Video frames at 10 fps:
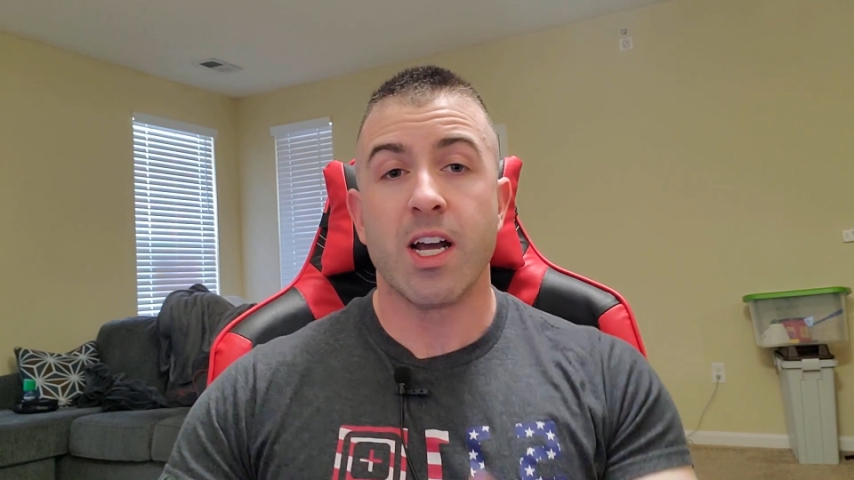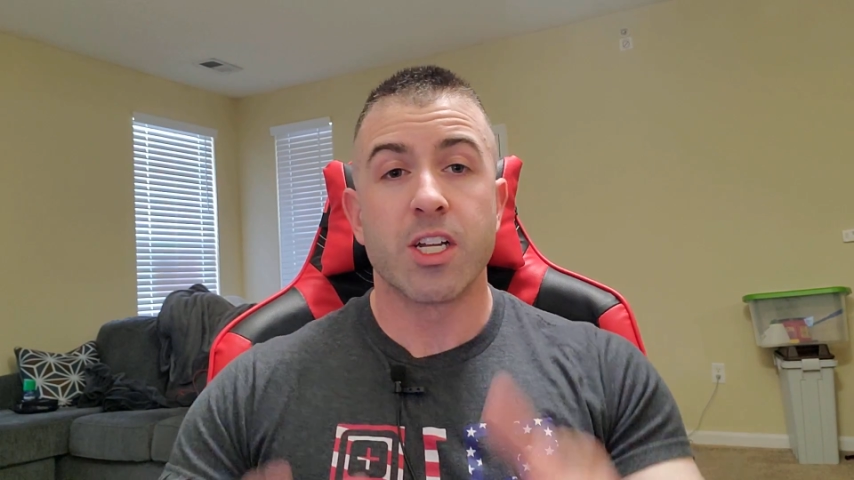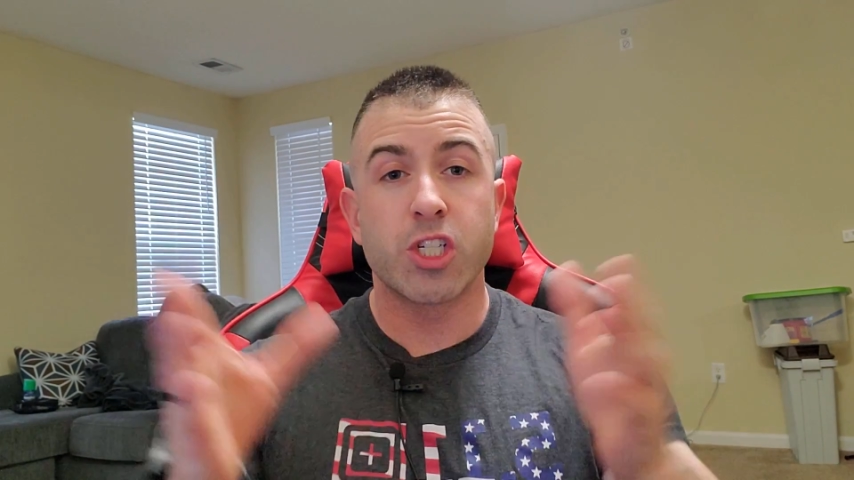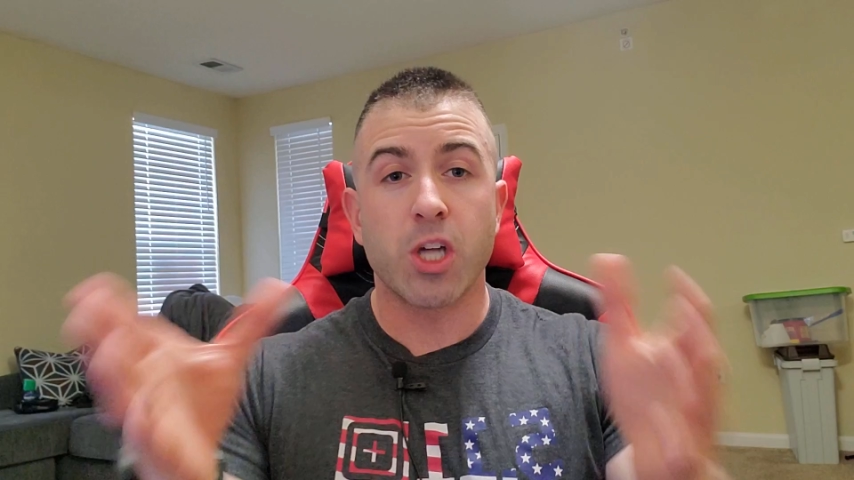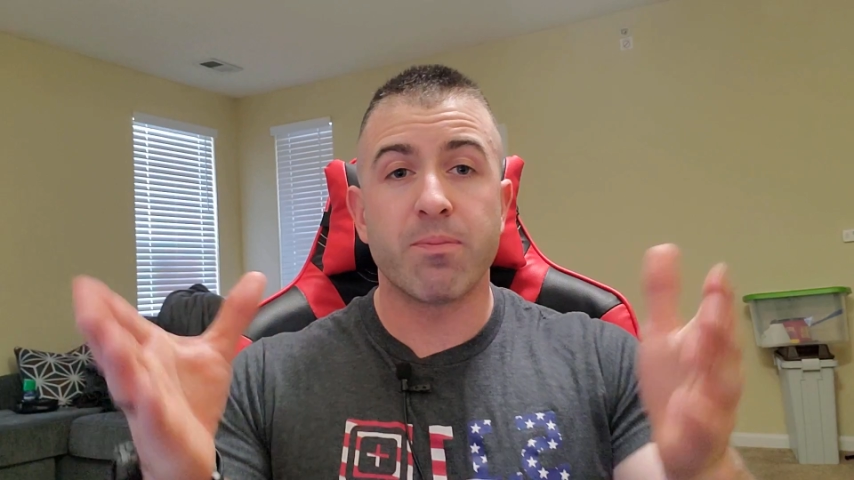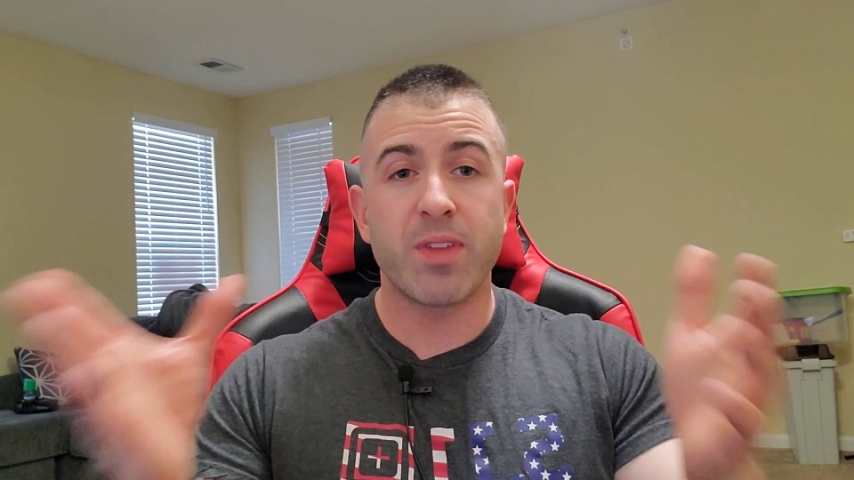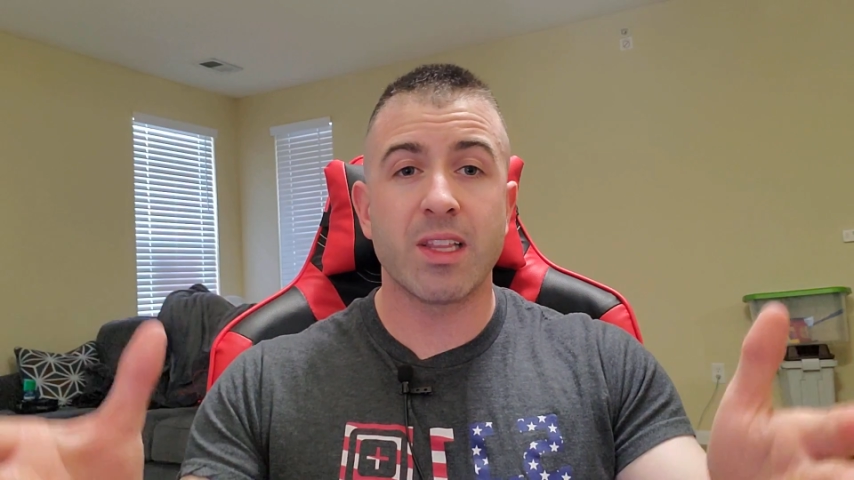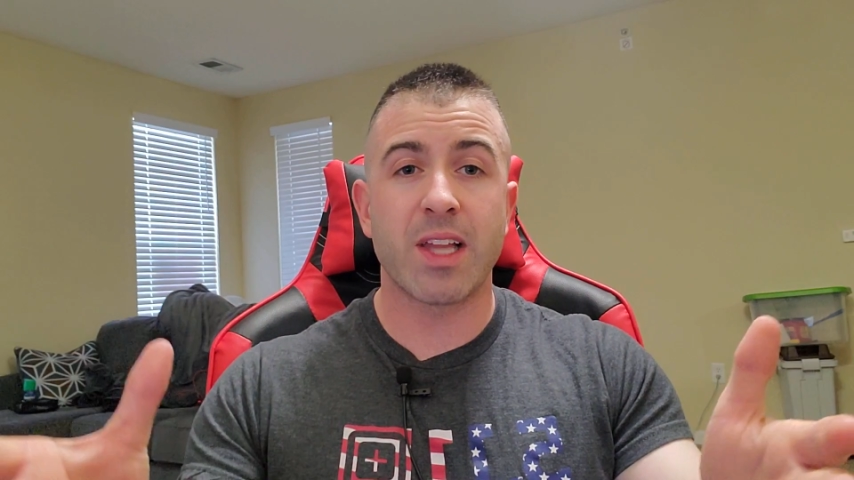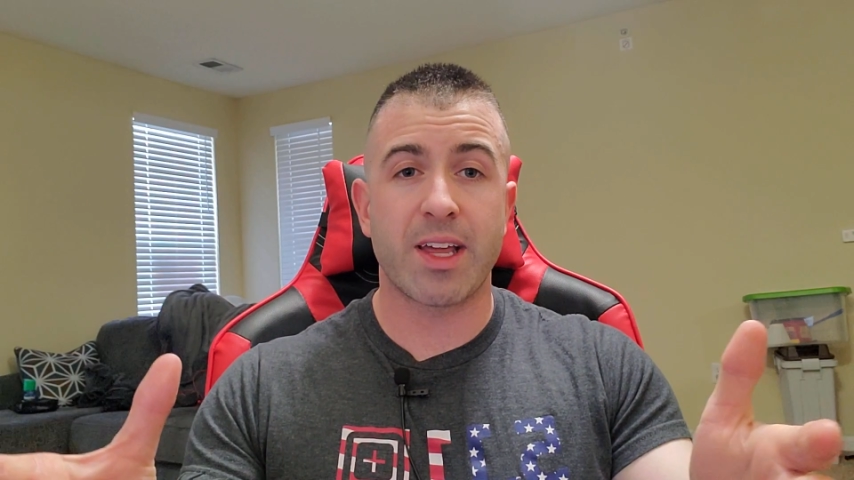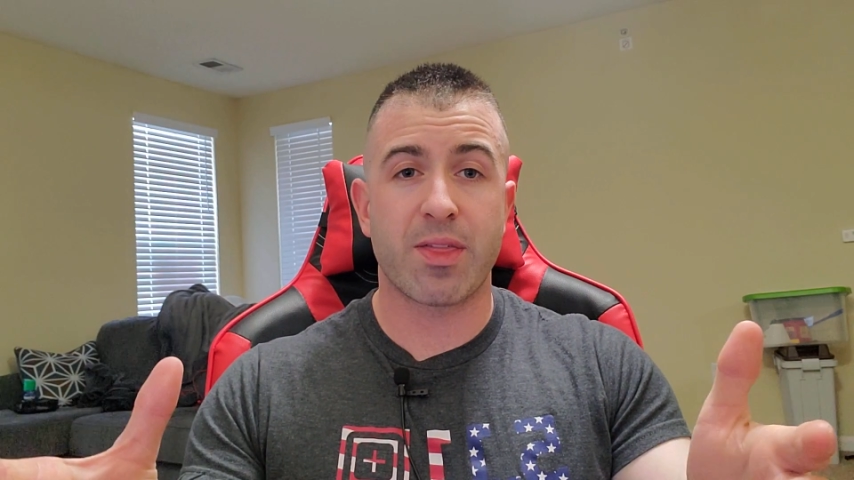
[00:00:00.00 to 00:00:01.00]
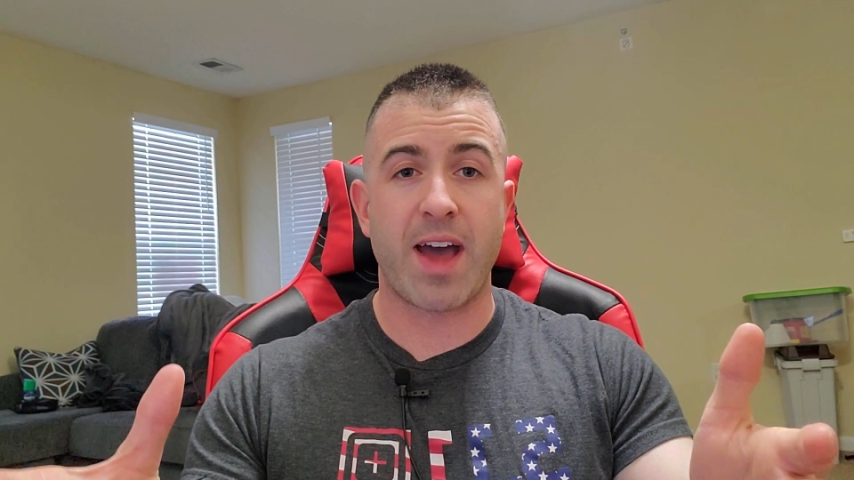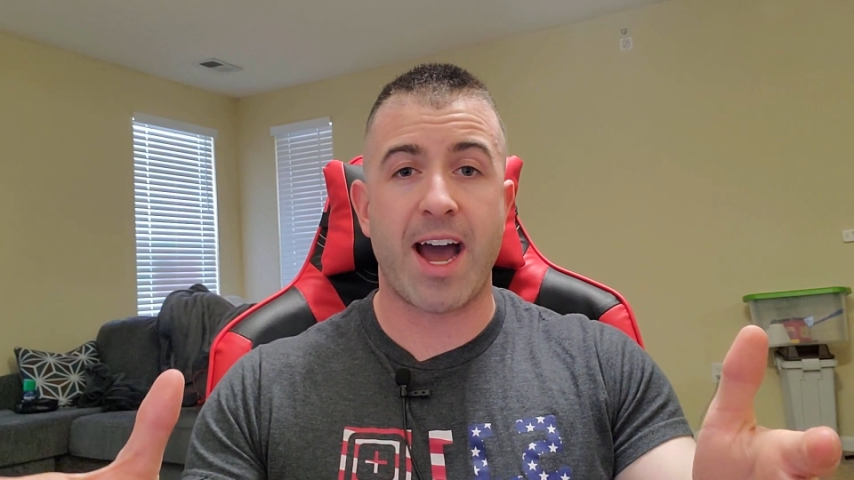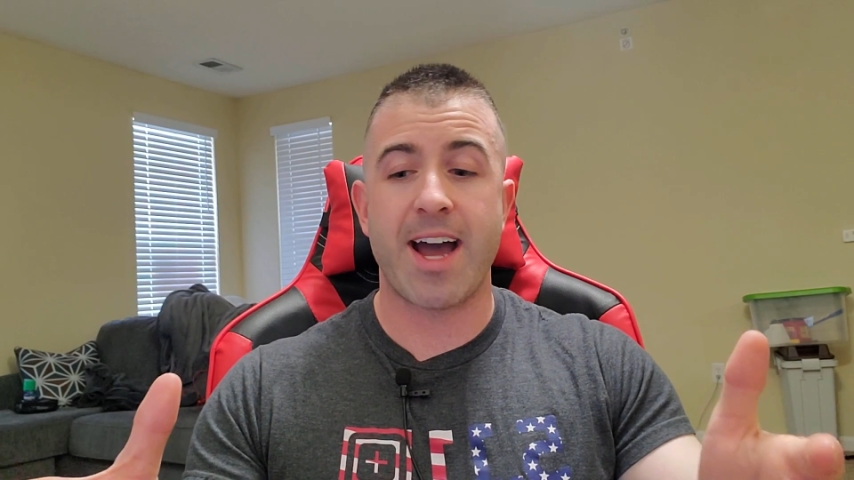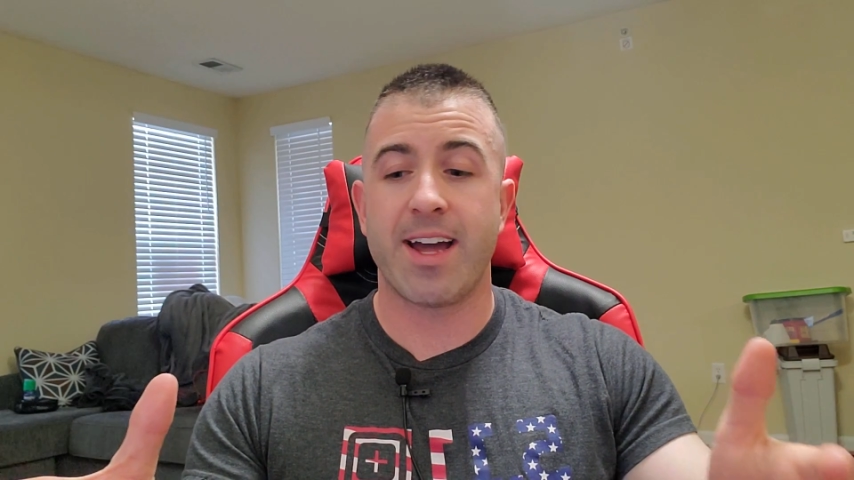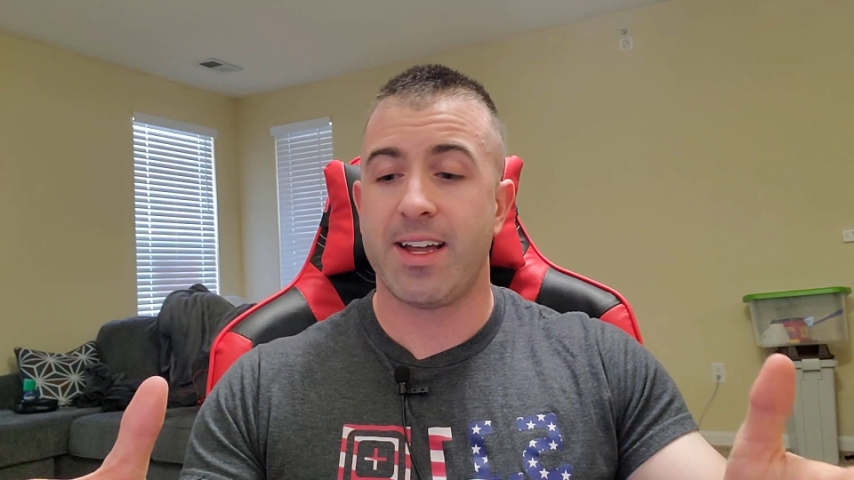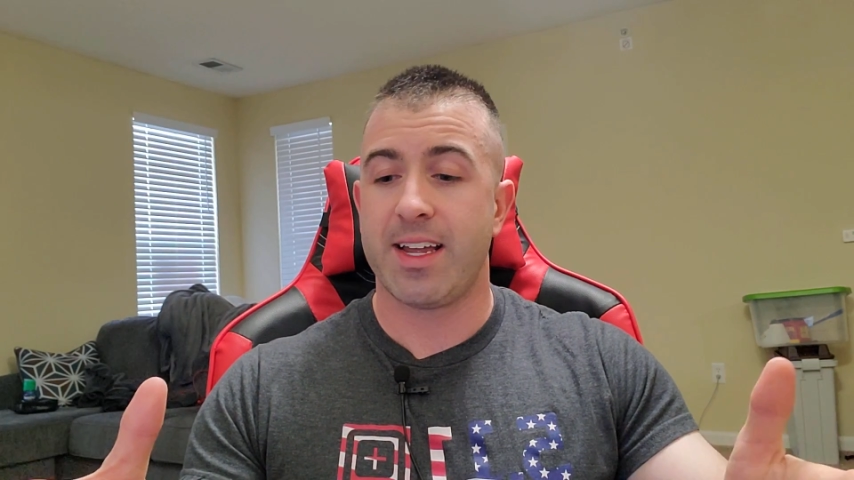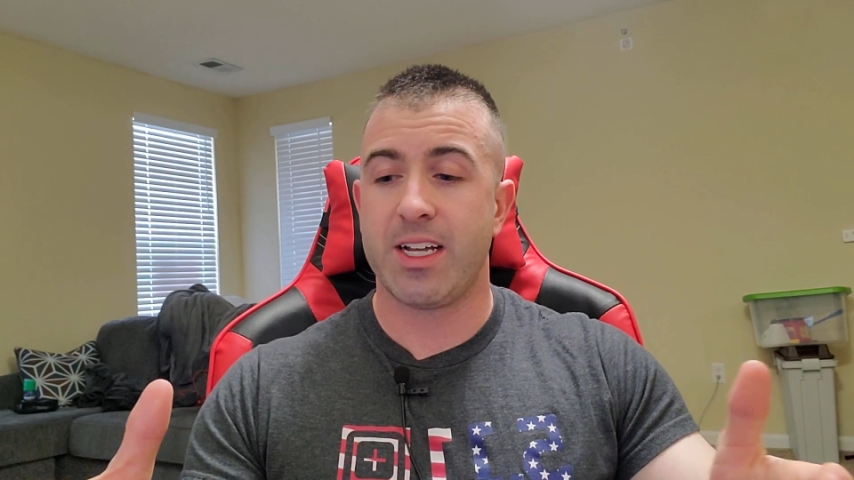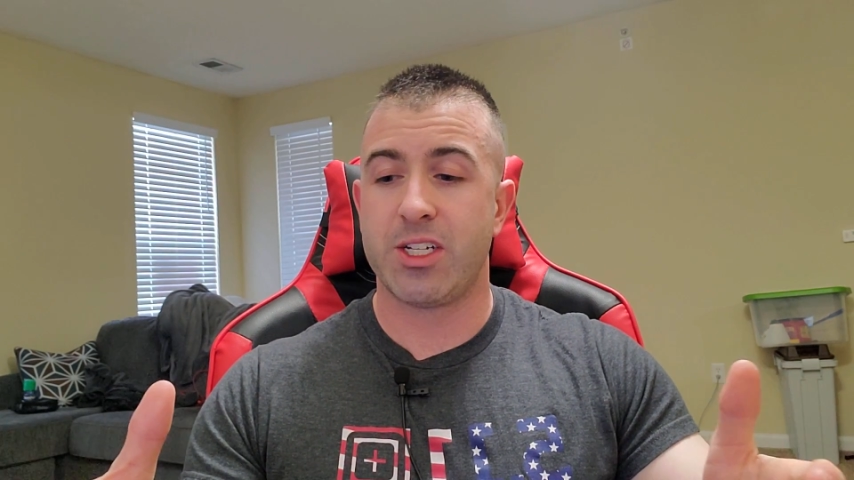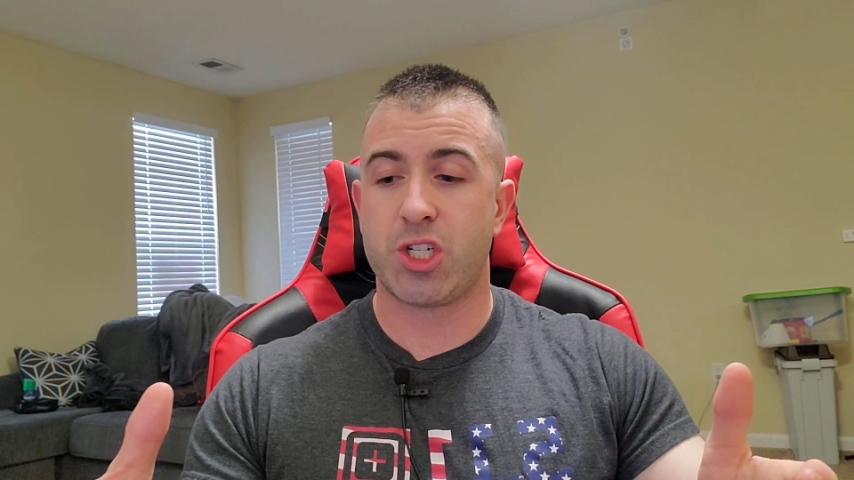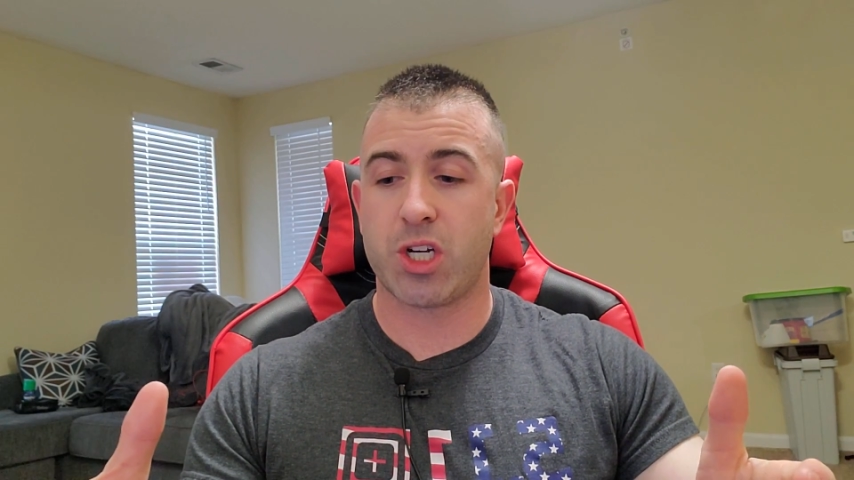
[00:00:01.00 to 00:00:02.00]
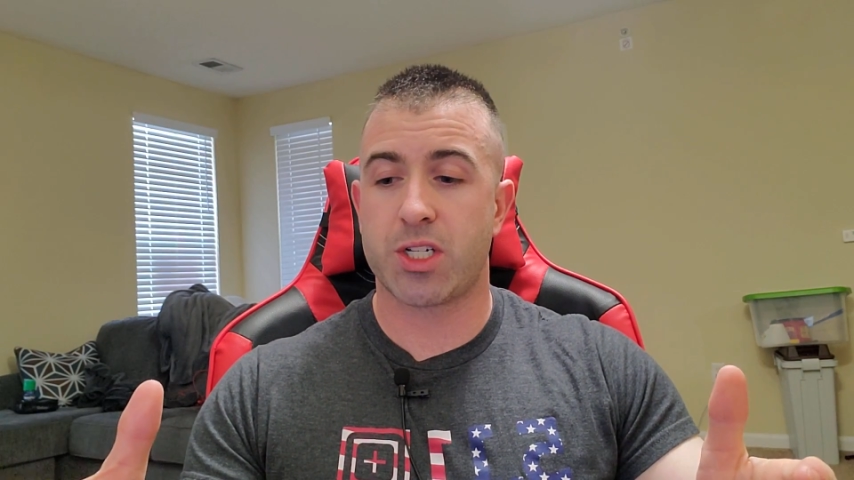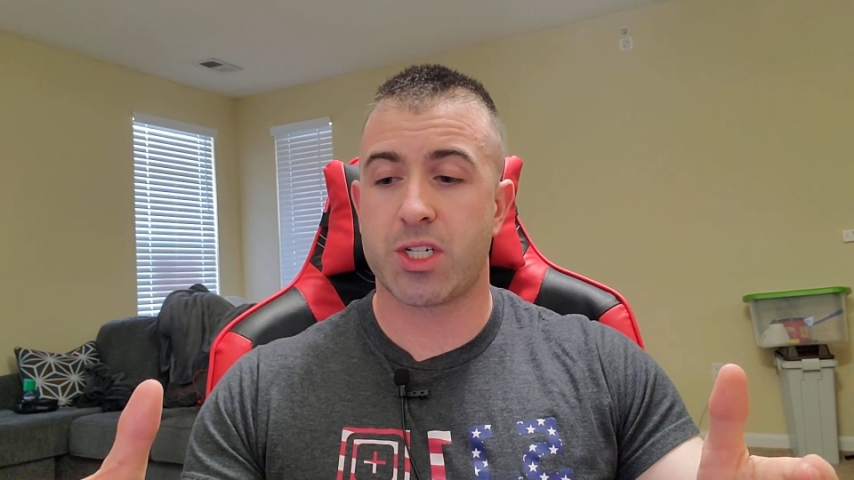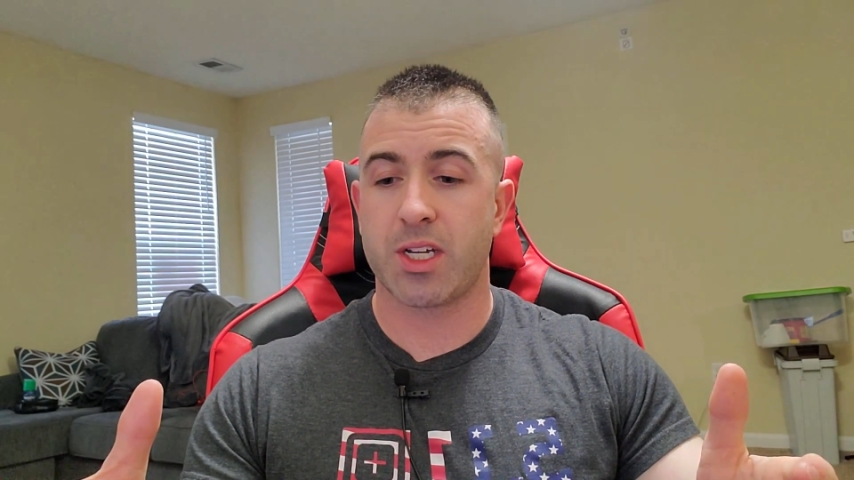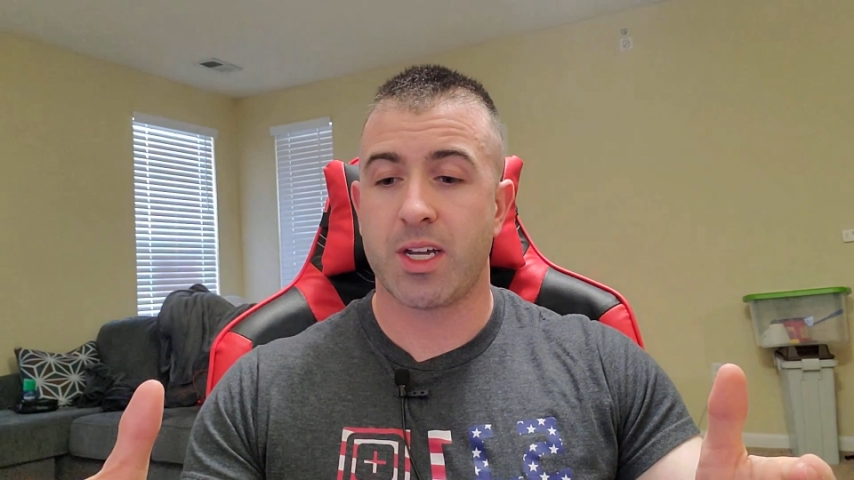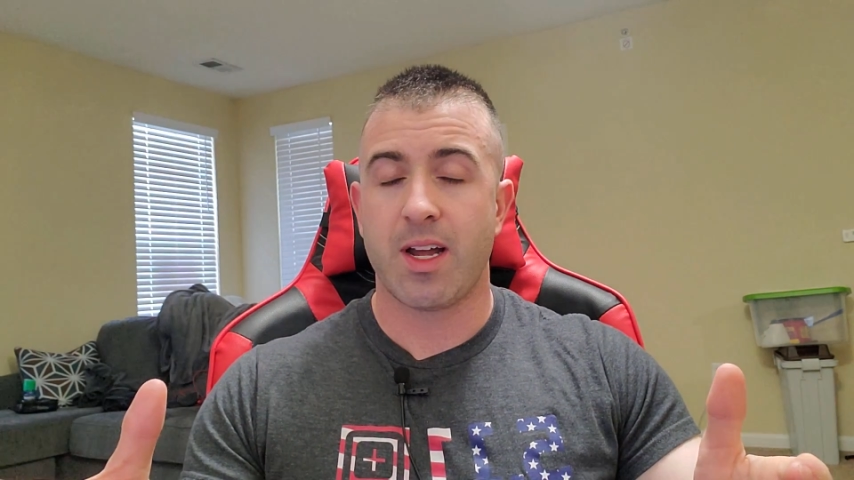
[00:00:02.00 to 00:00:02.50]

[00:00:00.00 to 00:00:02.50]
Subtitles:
Something like that is just,